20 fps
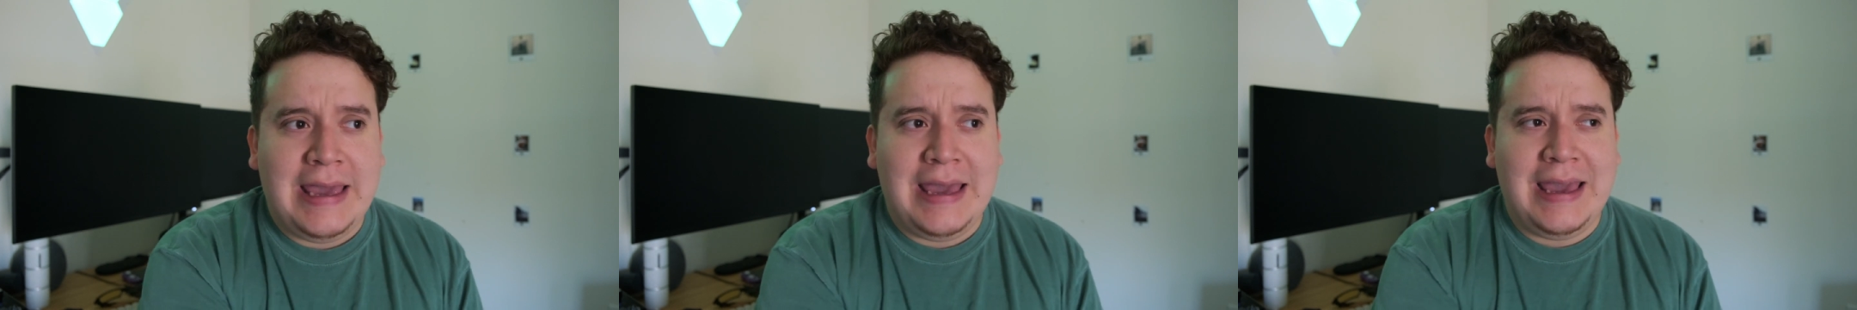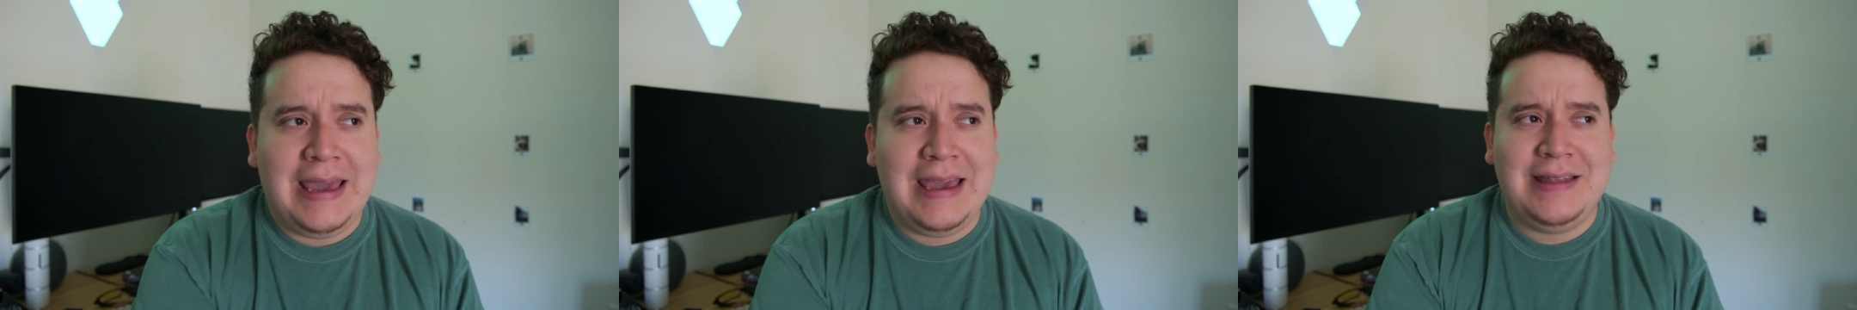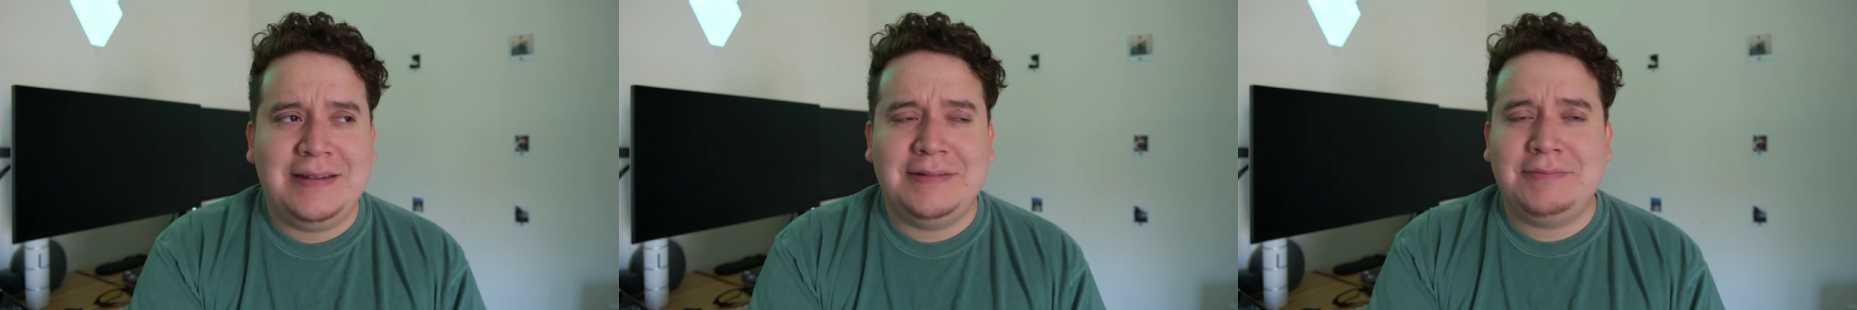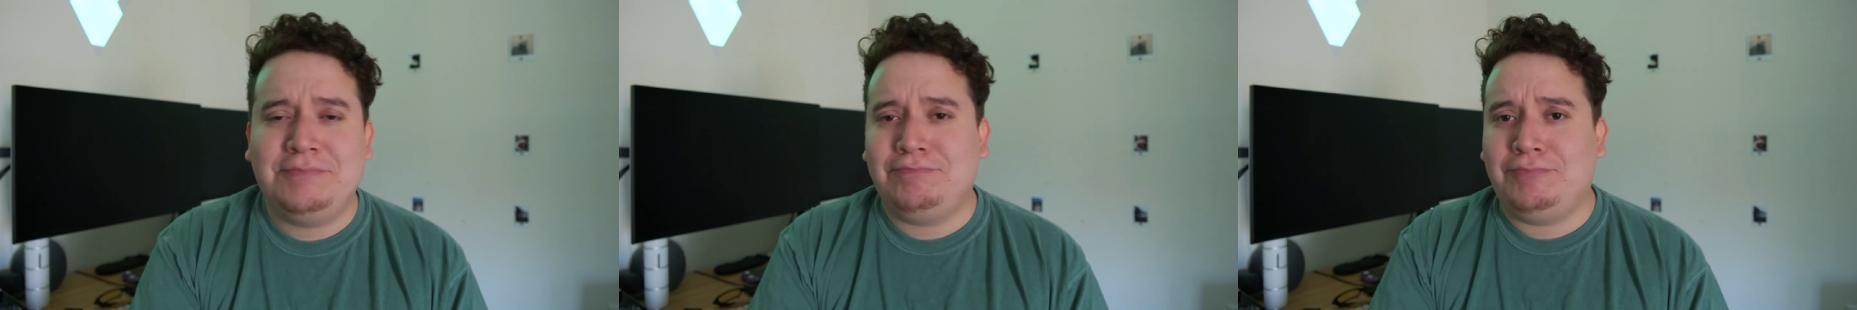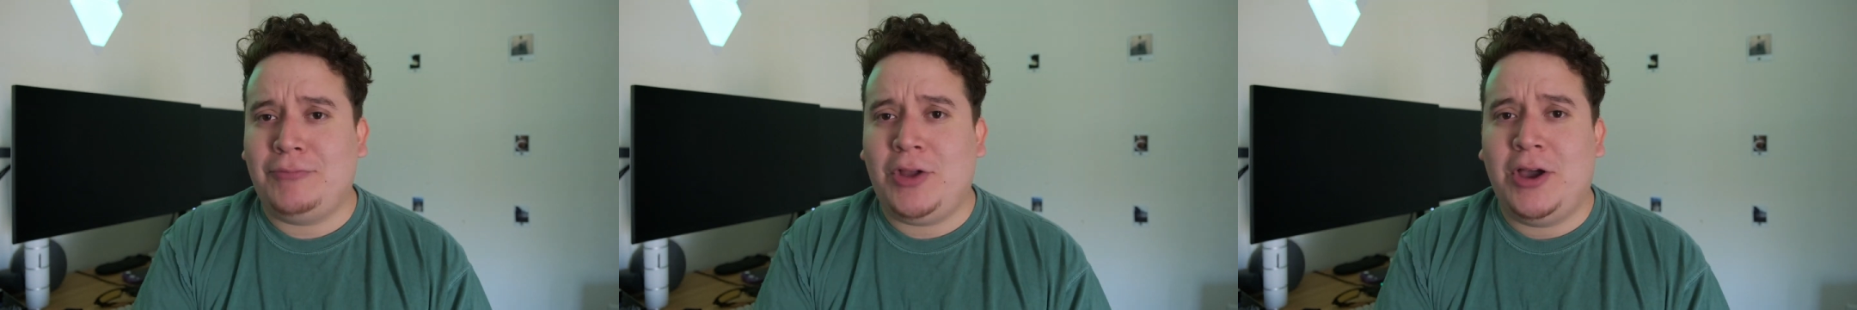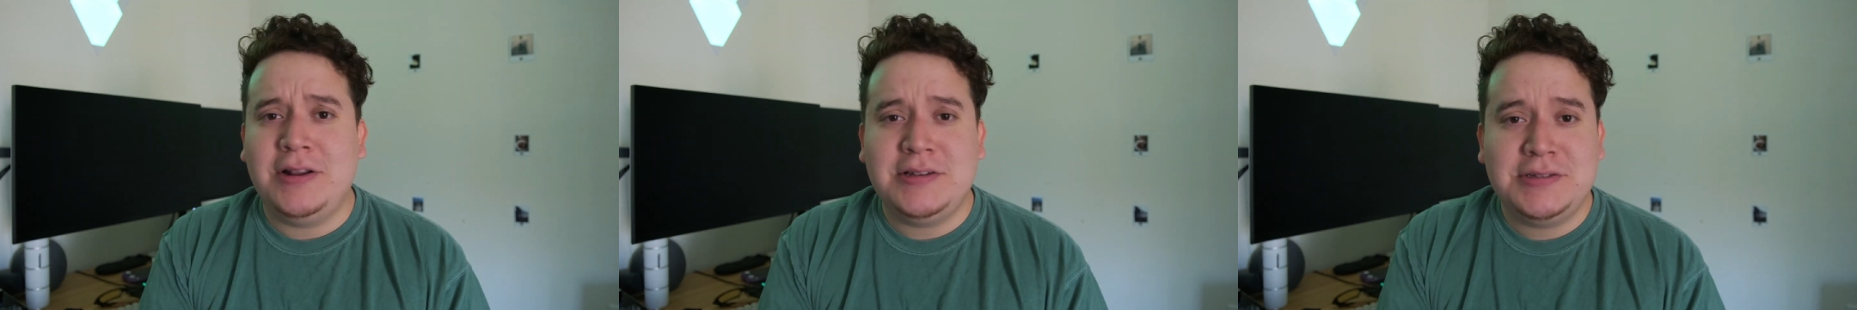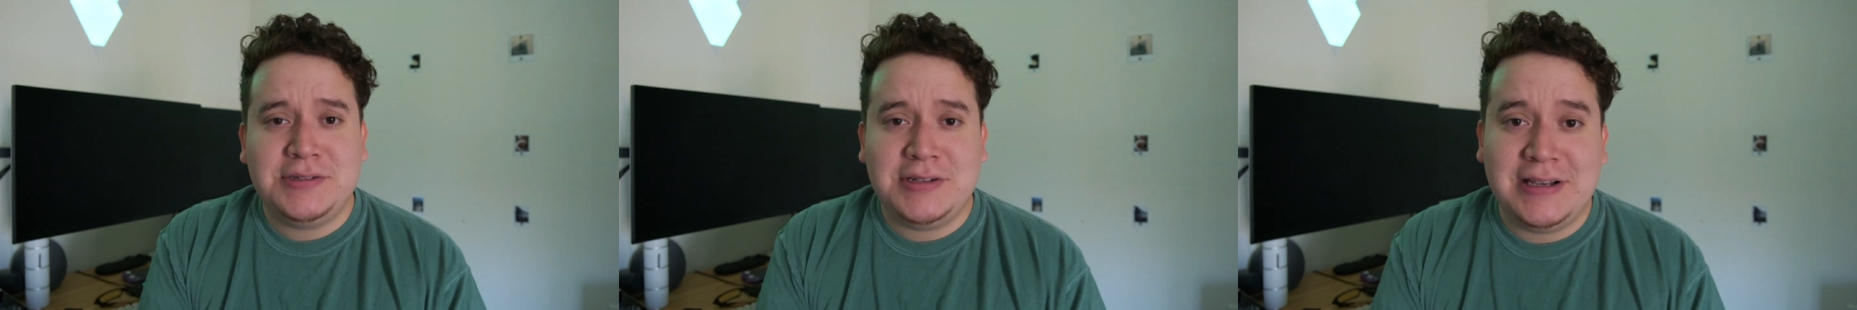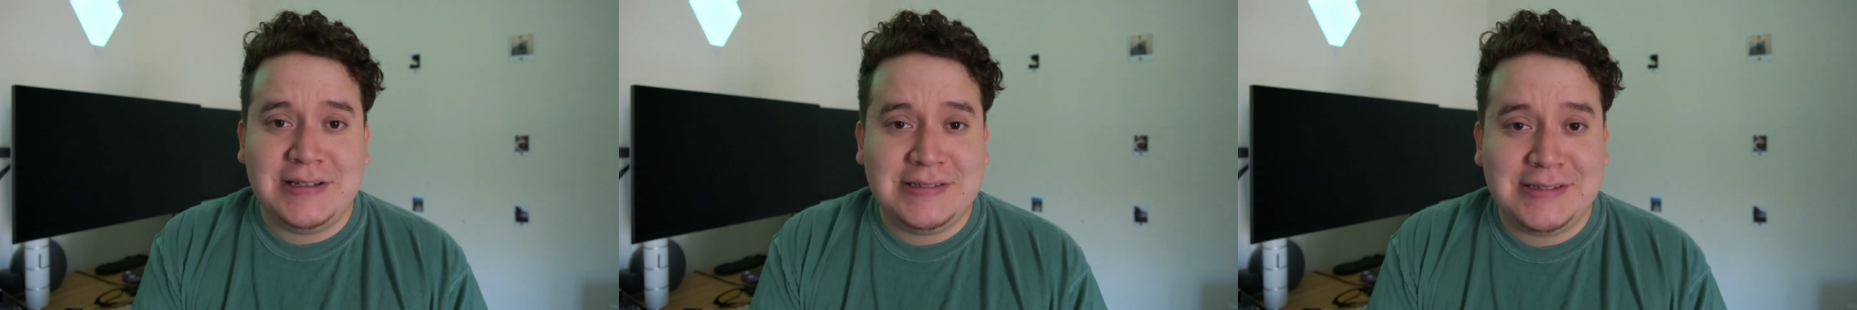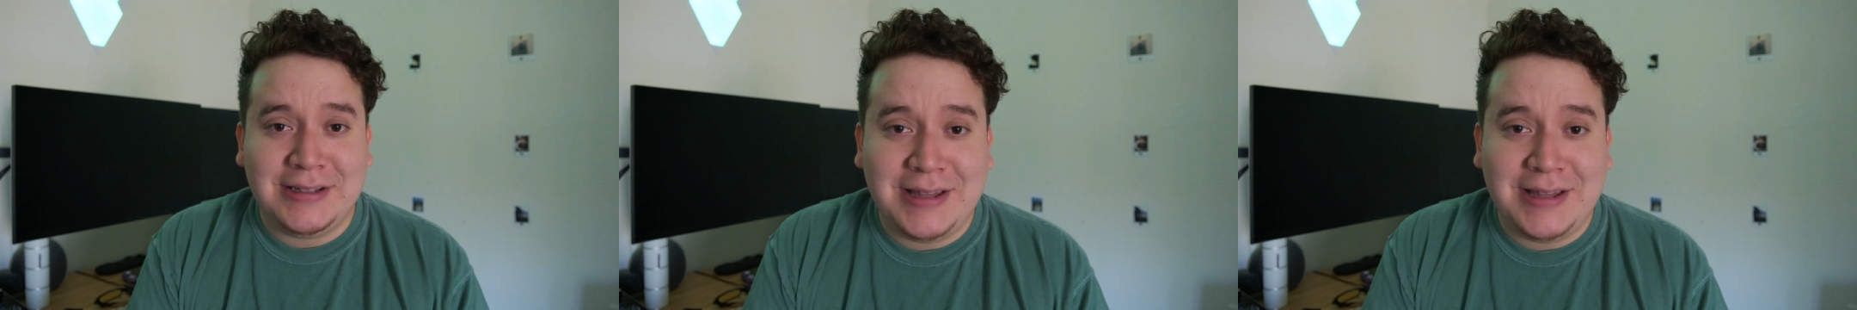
and honestly is a